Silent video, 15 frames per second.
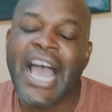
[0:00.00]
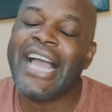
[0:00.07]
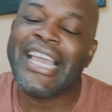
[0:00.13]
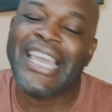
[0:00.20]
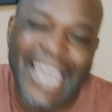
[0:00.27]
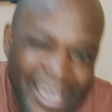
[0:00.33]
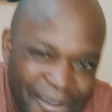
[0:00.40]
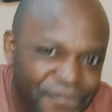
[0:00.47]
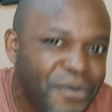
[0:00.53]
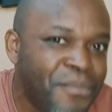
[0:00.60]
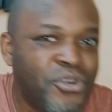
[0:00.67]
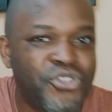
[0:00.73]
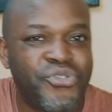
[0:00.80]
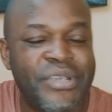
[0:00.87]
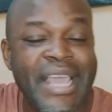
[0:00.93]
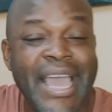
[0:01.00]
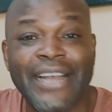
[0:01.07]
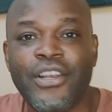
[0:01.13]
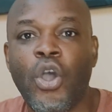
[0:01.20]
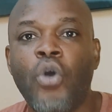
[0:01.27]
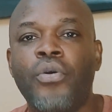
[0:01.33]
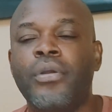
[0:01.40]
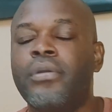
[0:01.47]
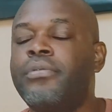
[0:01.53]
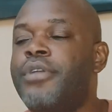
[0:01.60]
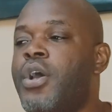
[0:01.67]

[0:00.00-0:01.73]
I get for most react on.